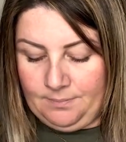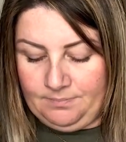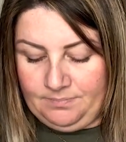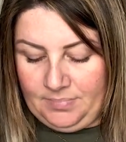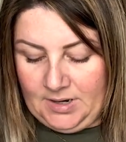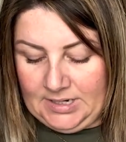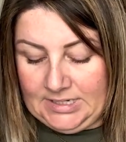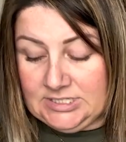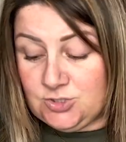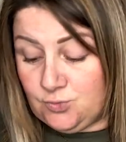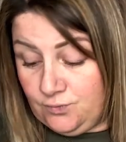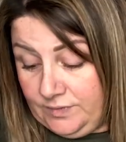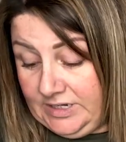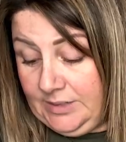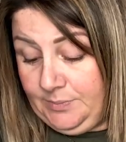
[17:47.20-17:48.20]
But it's a
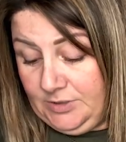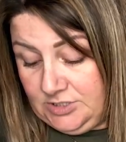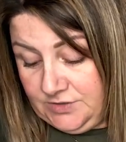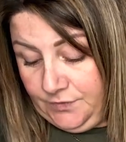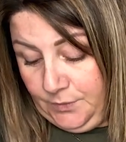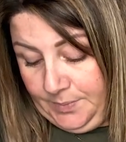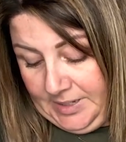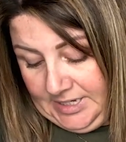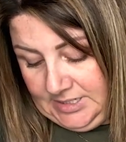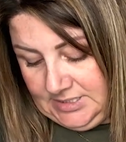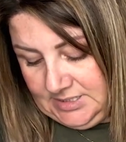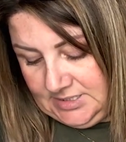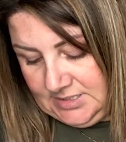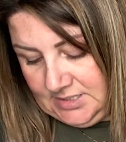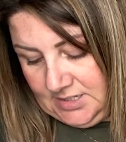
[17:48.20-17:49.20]
really beautiful
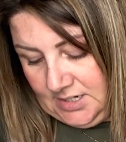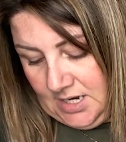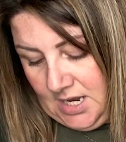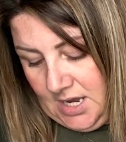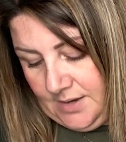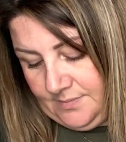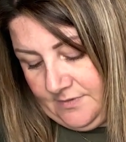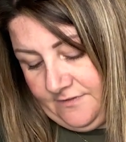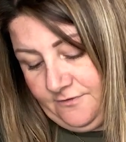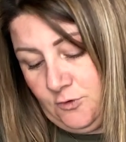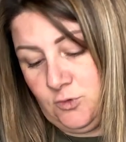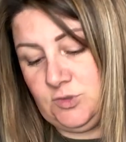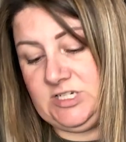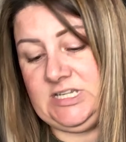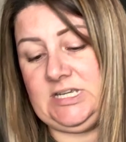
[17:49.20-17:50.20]
piece.
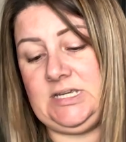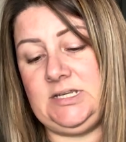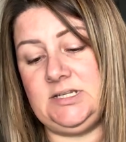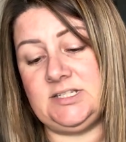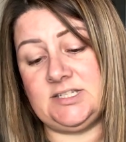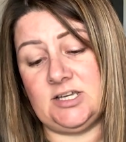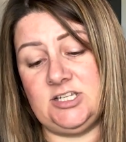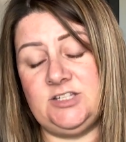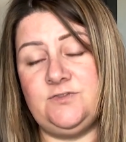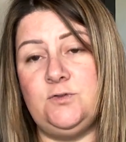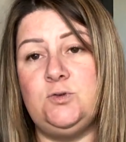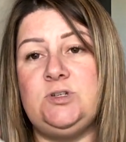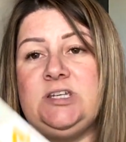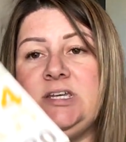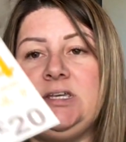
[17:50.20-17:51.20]
Size
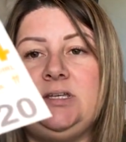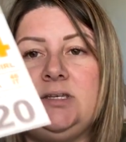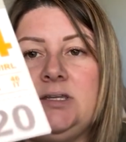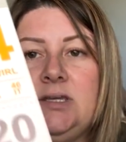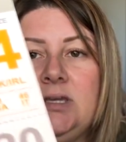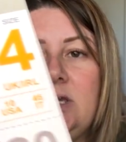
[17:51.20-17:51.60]
14